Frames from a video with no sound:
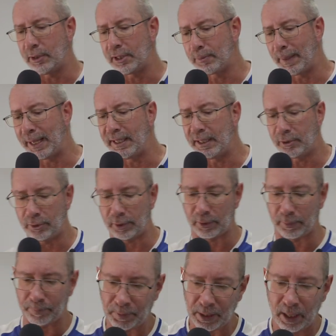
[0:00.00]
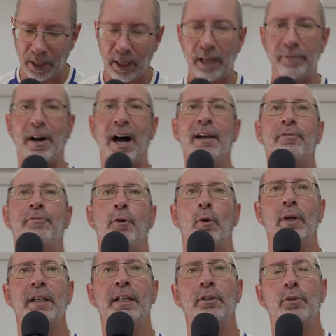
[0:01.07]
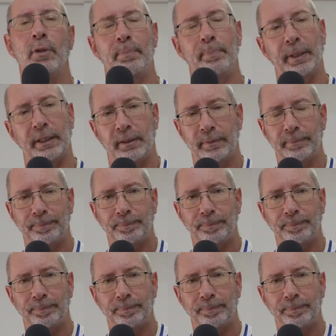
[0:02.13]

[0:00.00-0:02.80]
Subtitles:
to explain it to you. If I have fallen into a pit,